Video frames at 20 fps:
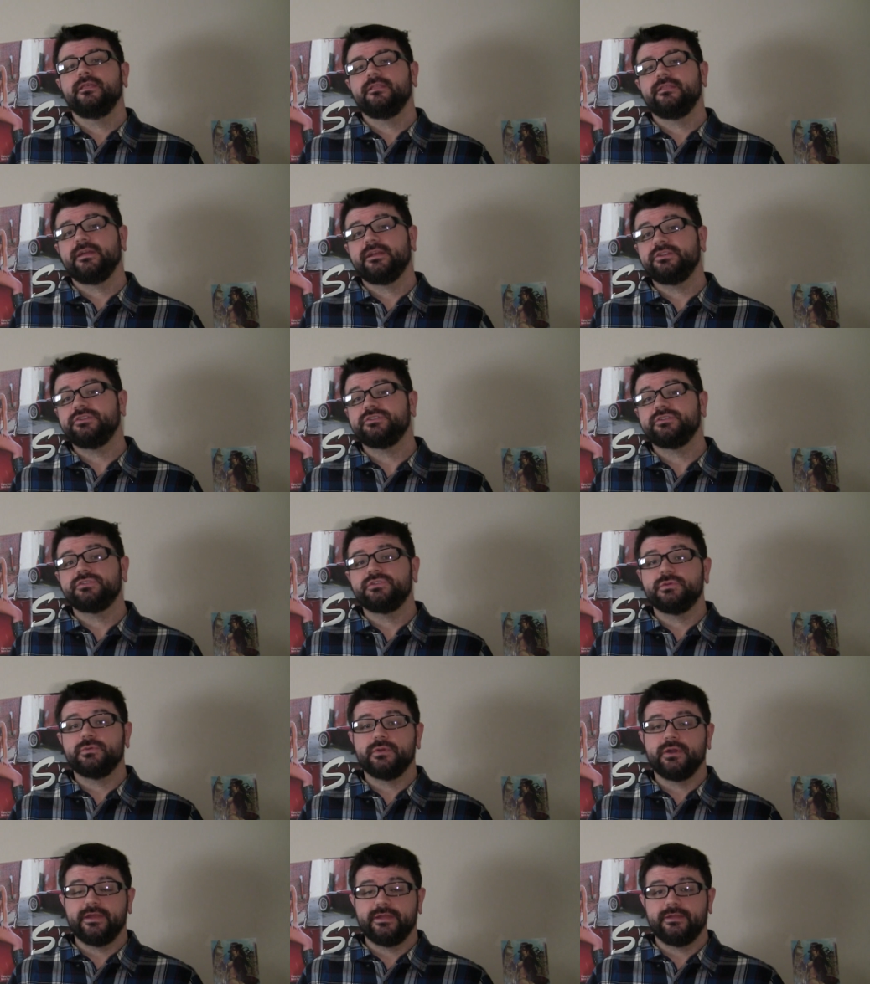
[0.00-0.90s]
That's just
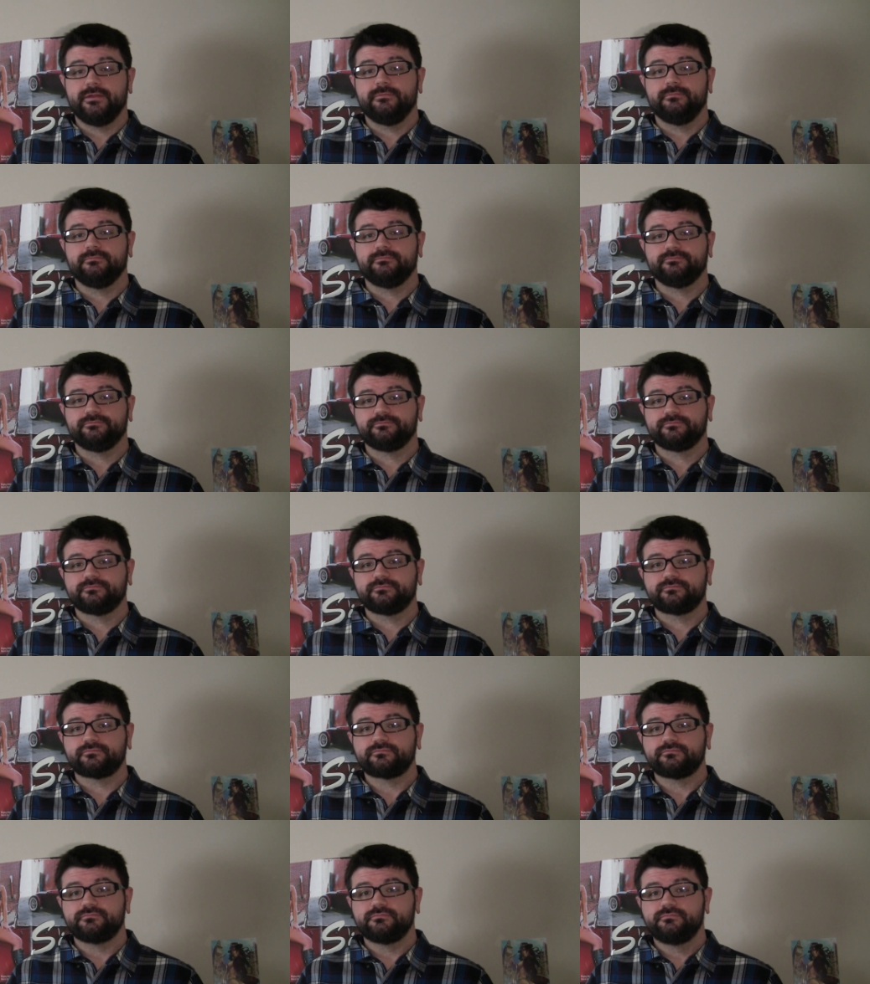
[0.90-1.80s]
who I am.
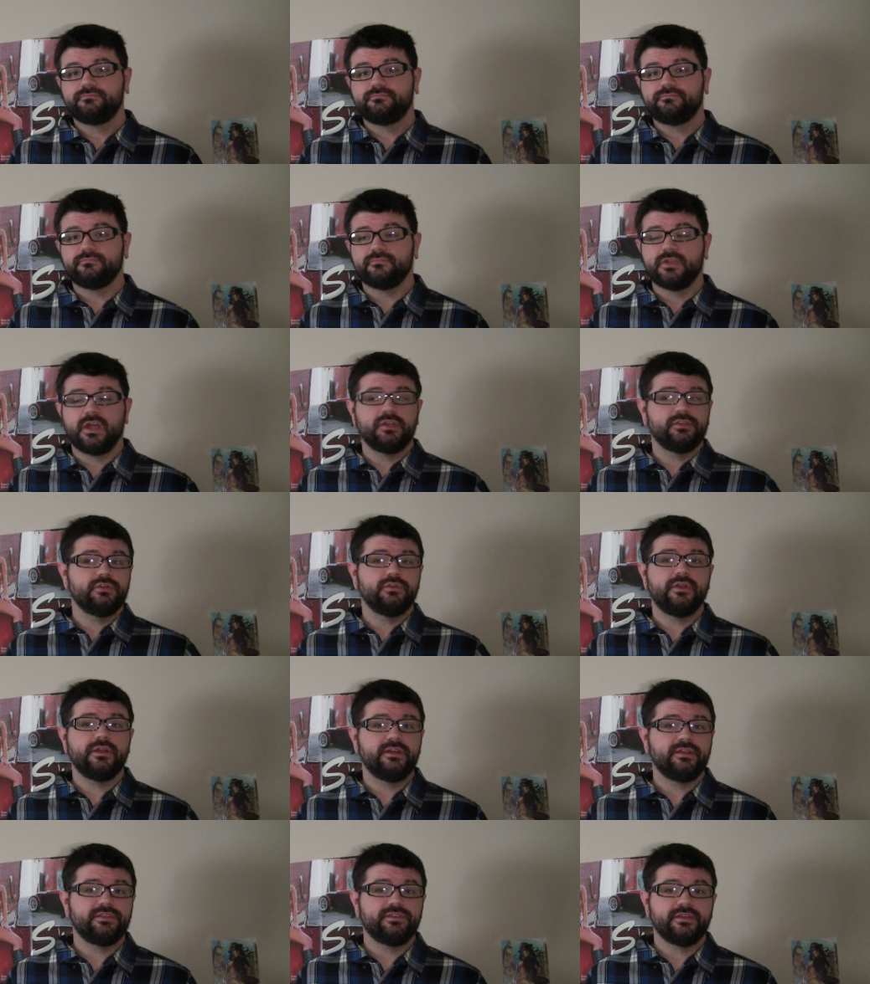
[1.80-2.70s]
I'll do
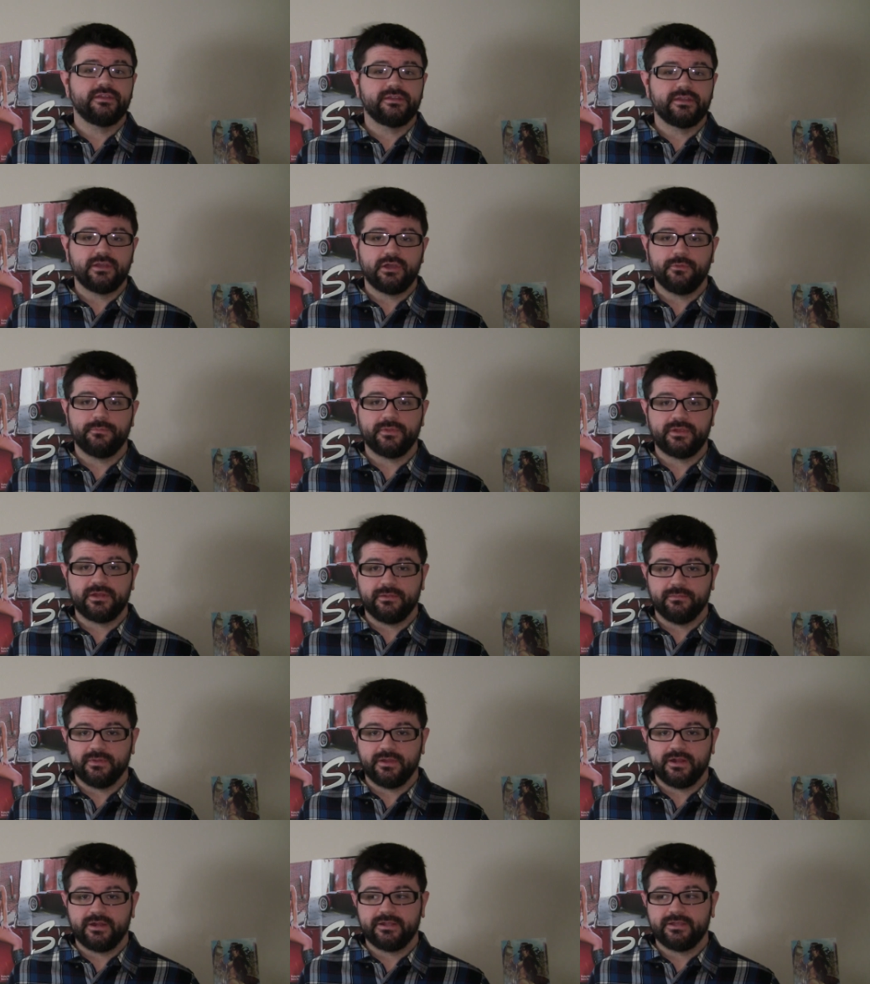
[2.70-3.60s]
anything to help
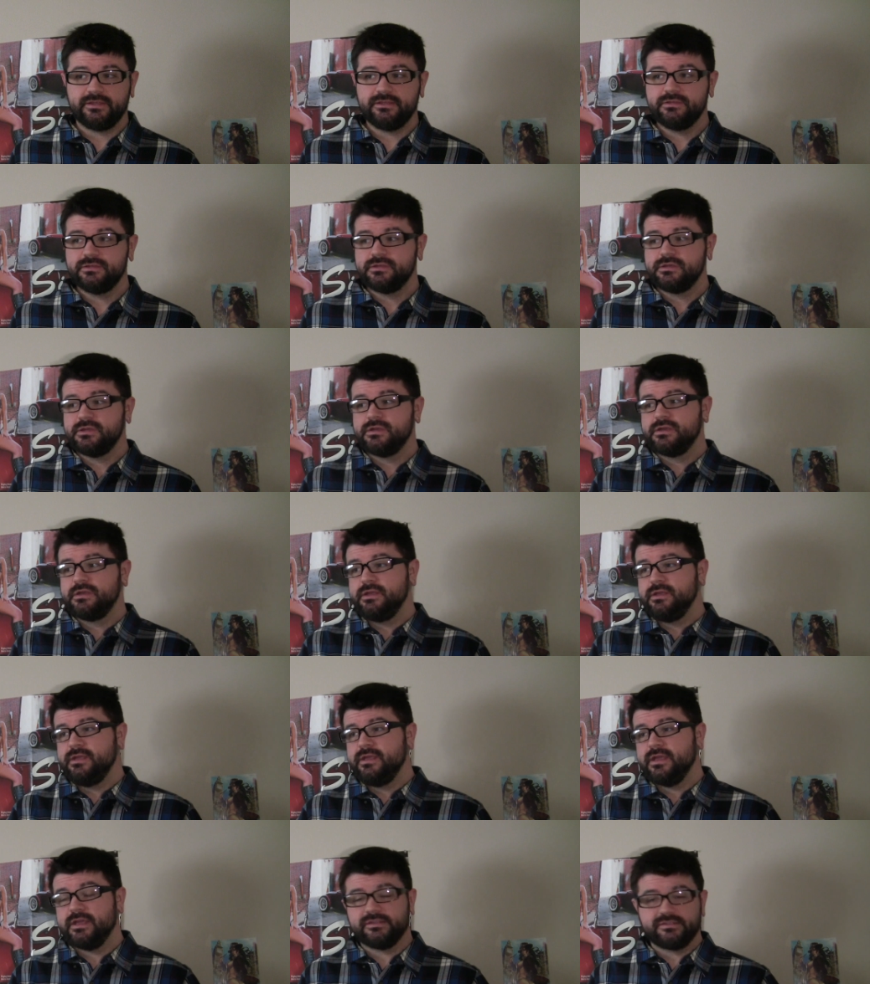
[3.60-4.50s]
anybody
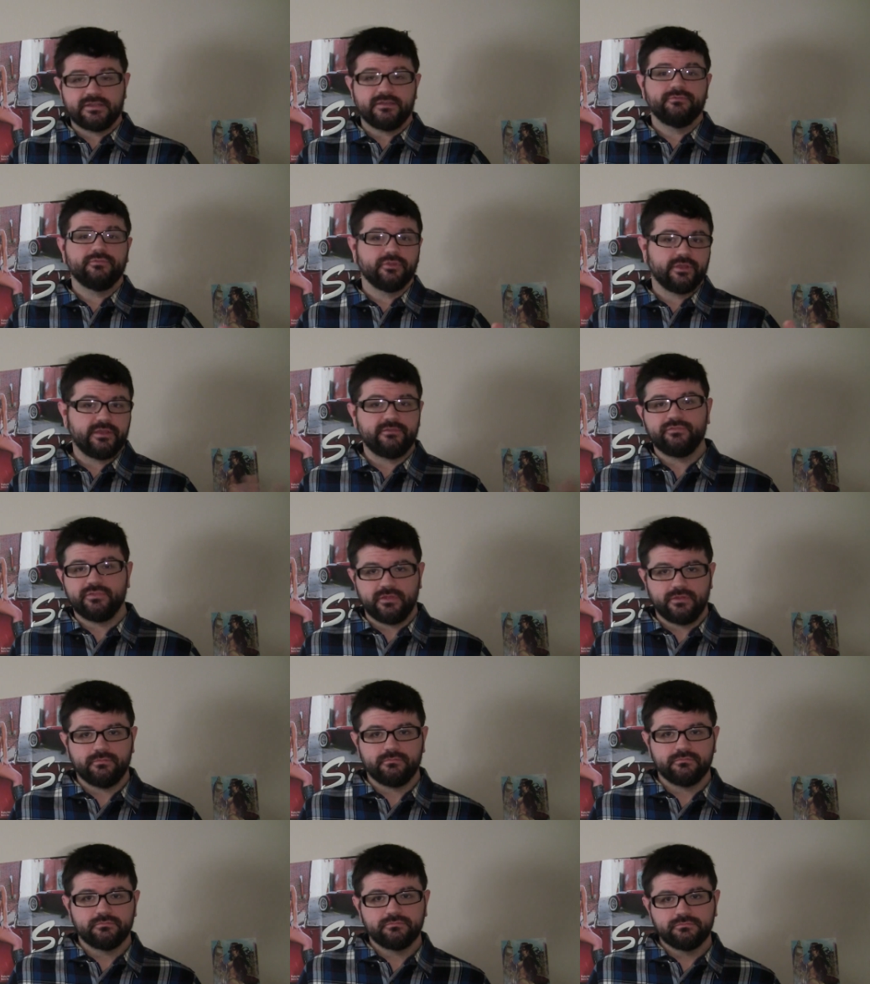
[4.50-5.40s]
except for give
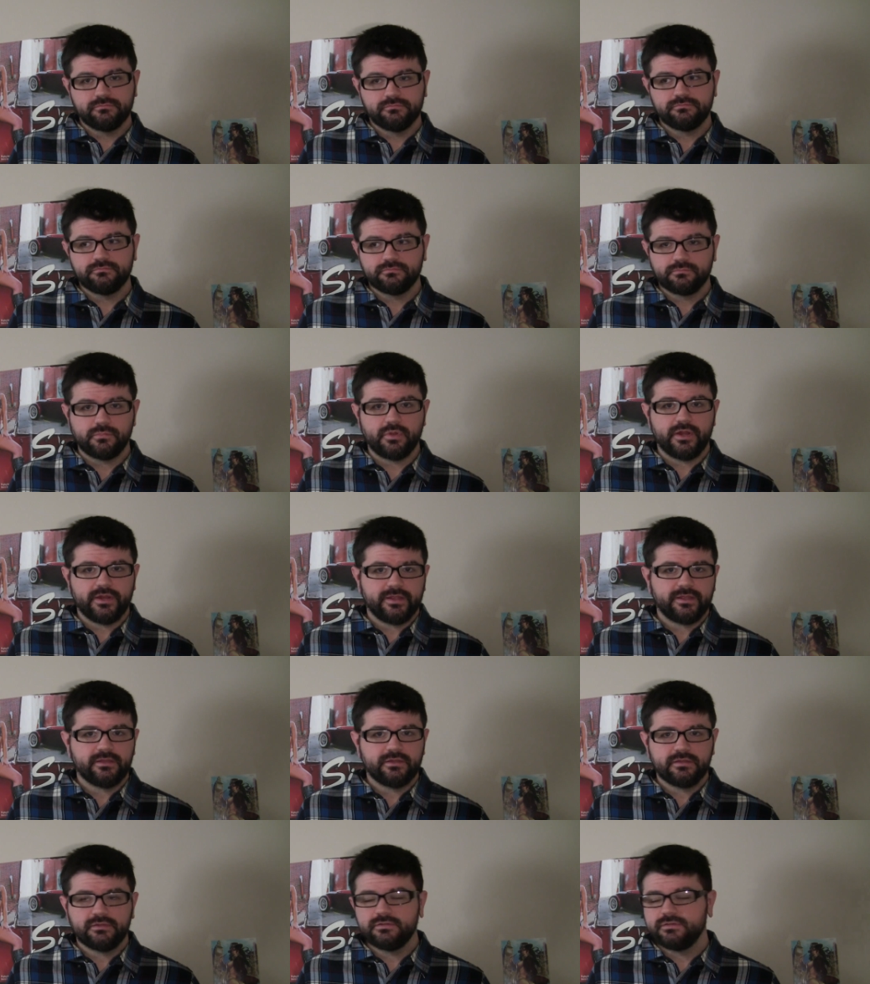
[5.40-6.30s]
them
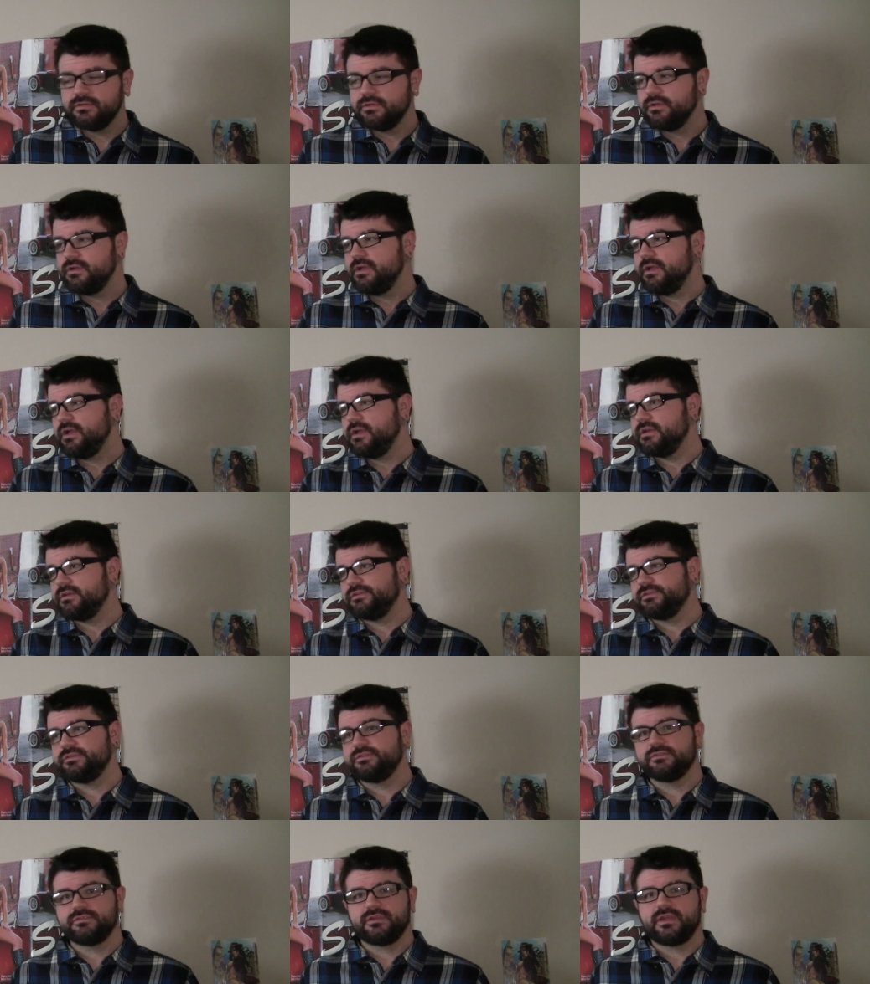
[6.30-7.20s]
money
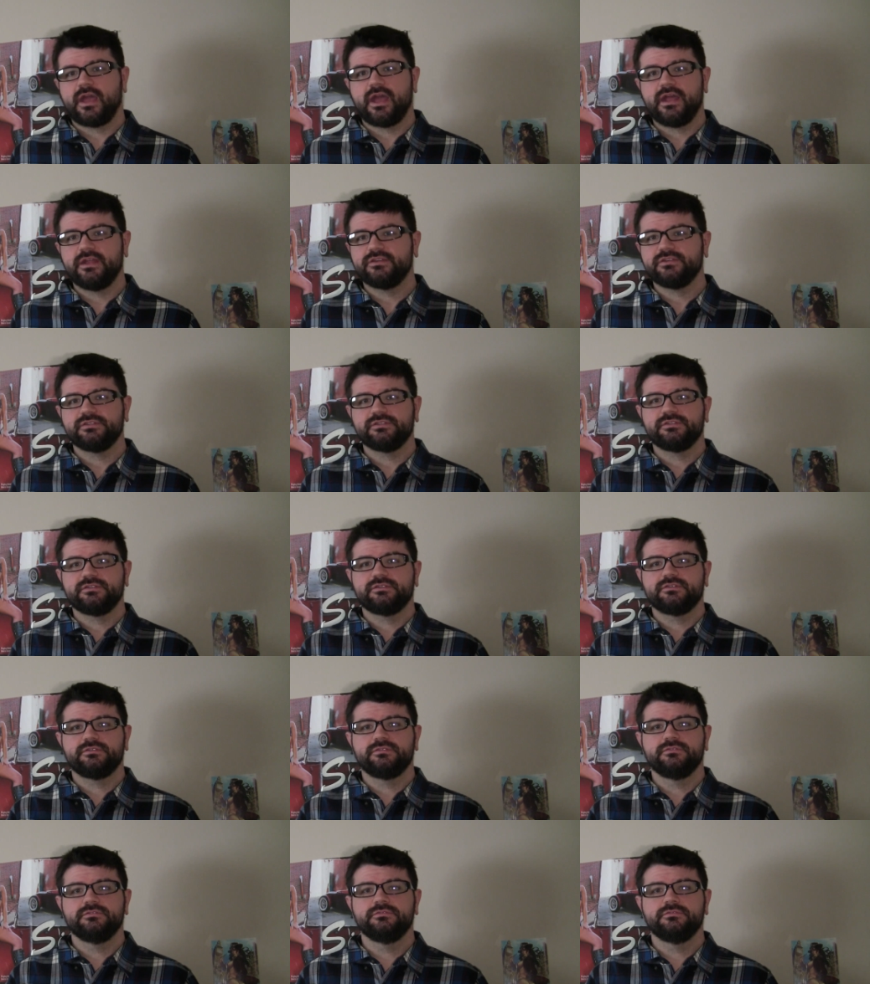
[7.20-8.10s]
because I
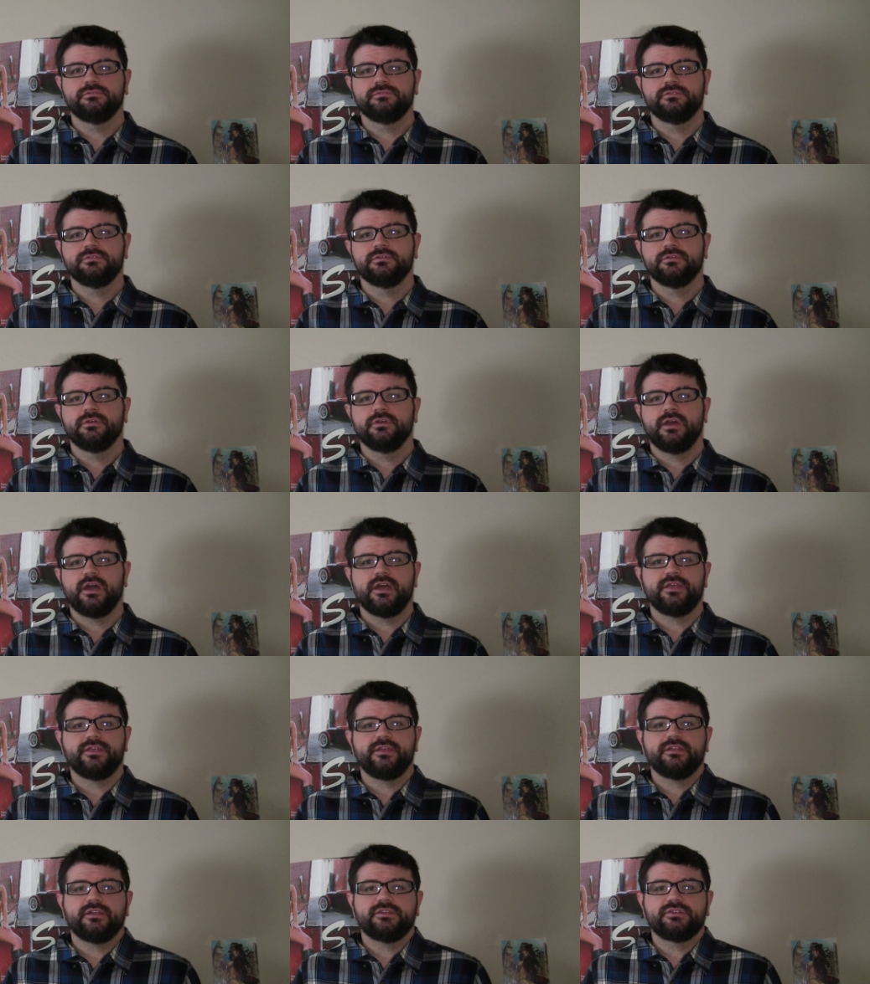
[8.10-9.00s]
just, I
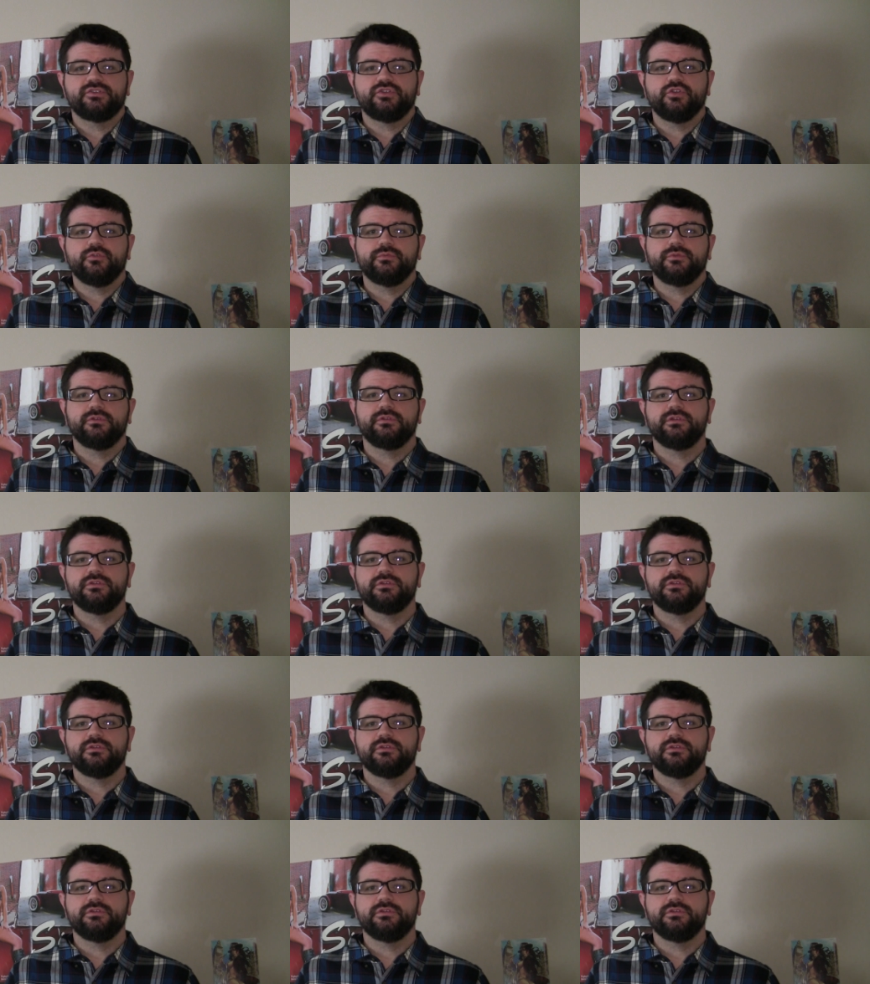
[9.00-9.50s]
think that's stupid.